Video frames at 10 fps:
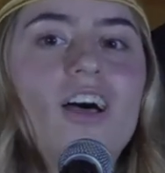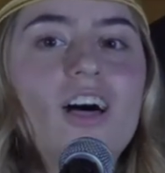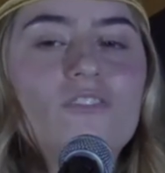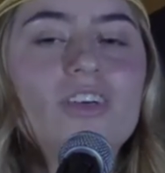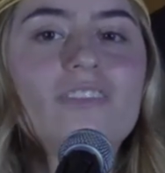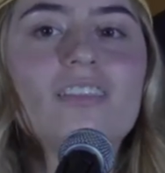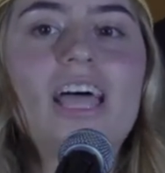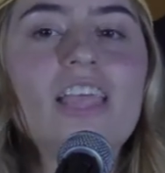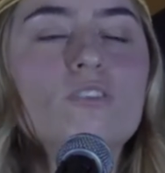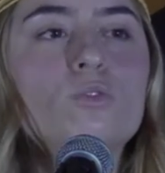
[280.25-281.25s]
to all of us,
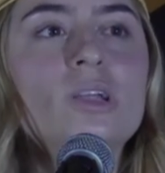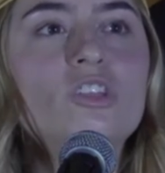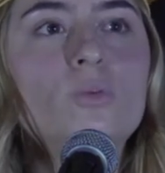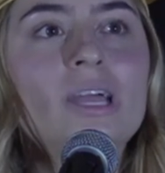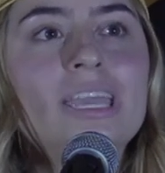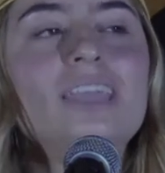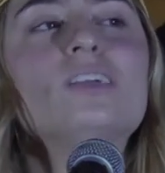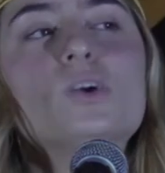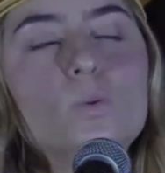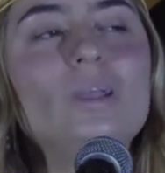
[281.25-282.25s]
class of 2020.
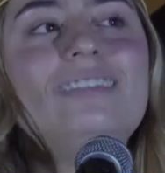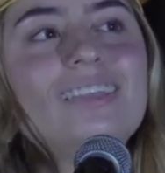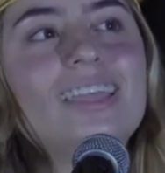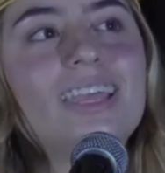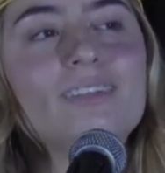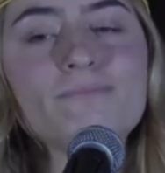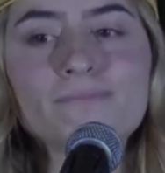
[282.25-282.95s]
We did it.